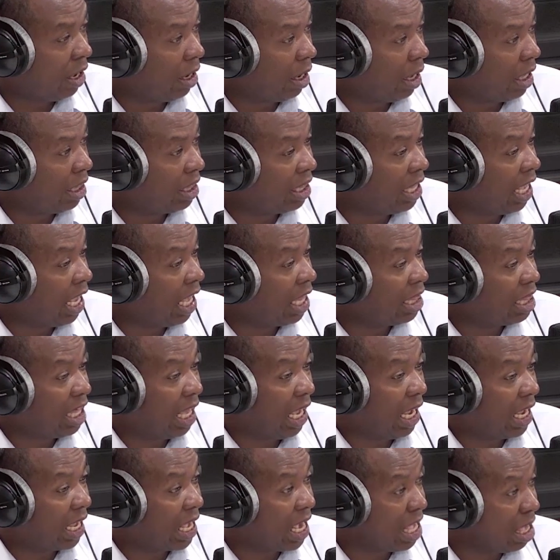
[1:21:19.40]

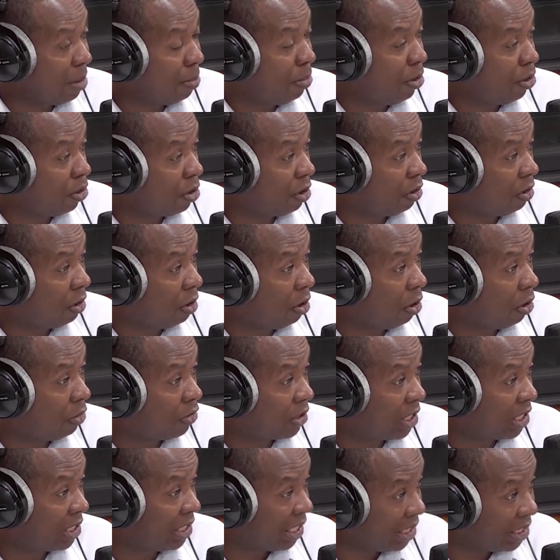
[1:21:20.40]
The Kenya Bureau of
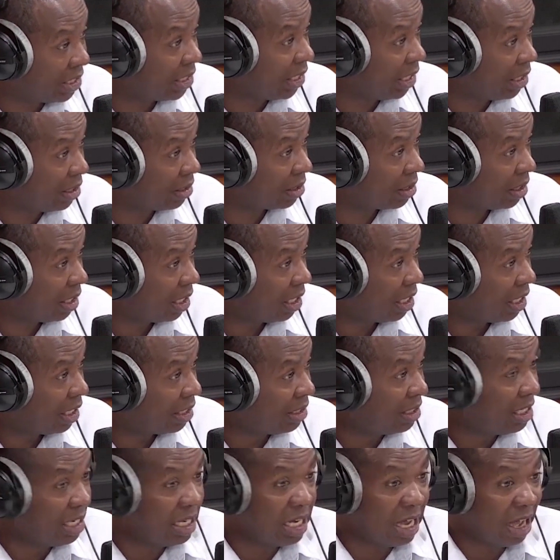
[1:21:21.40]
Statistics
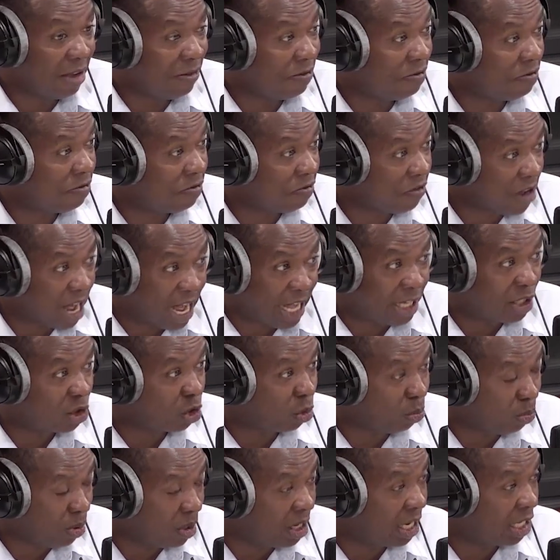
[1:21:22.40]
did a far
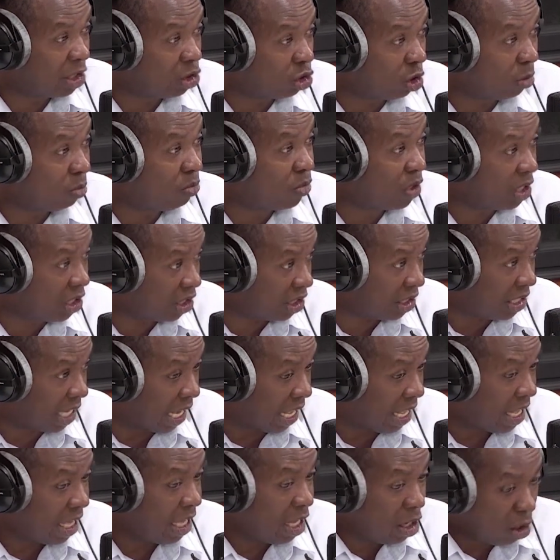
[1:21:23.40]
superior job this year,
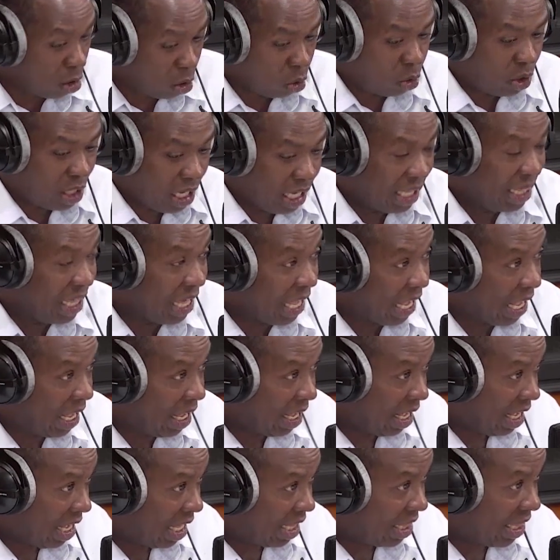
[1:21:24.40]
including
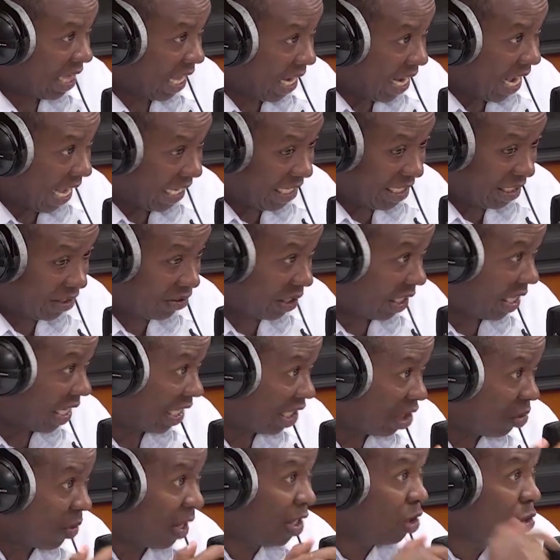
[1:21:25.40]
the gadgetry that
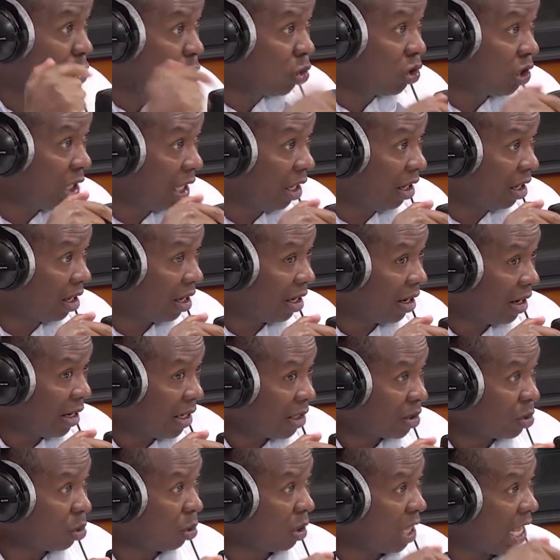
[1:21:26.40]
they were using.
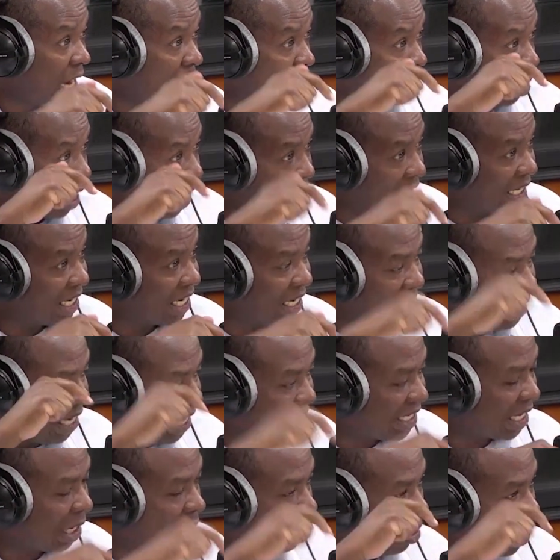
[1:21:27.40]
So they collect the
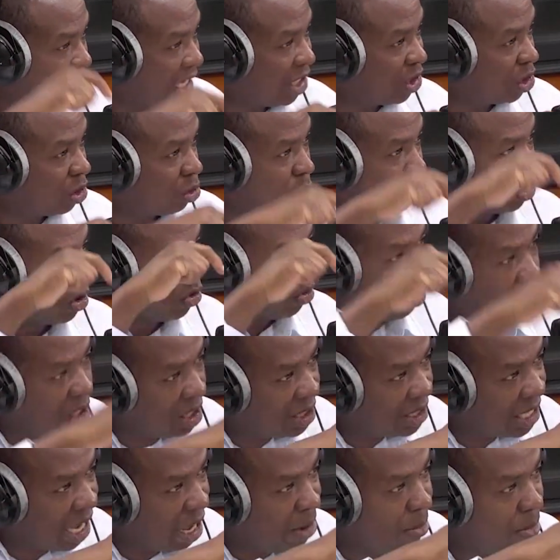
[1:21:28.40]
data collection was real
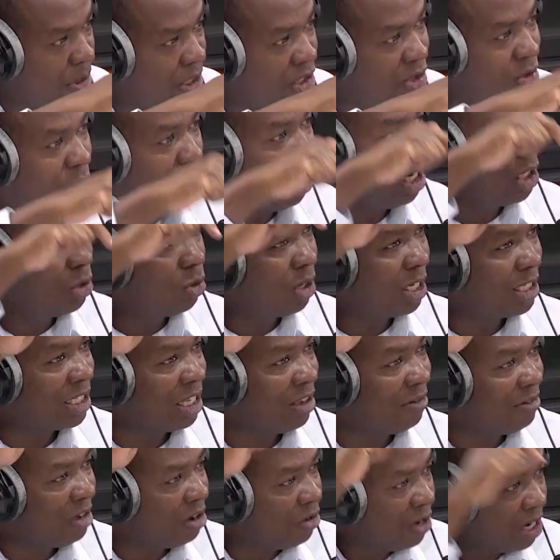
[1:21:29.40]
time. Is going to a
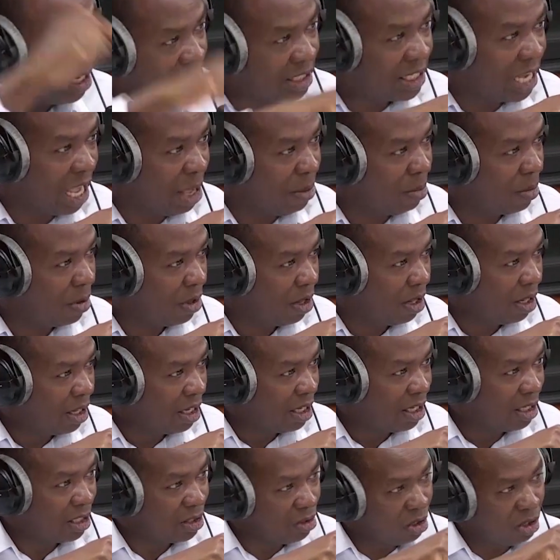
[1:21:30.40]
server real time.
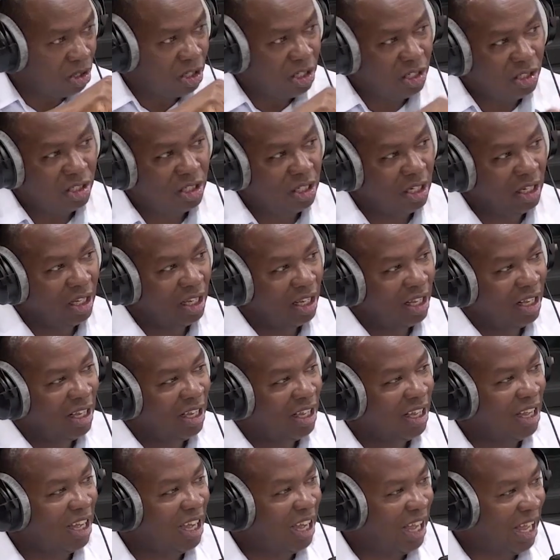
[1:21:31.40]
It's not easy
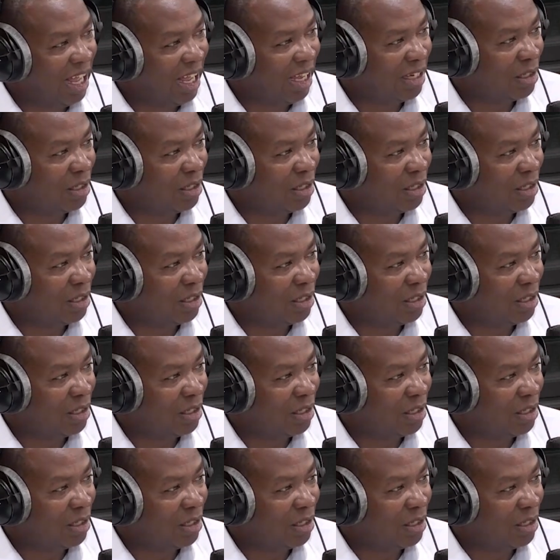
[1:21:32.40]
to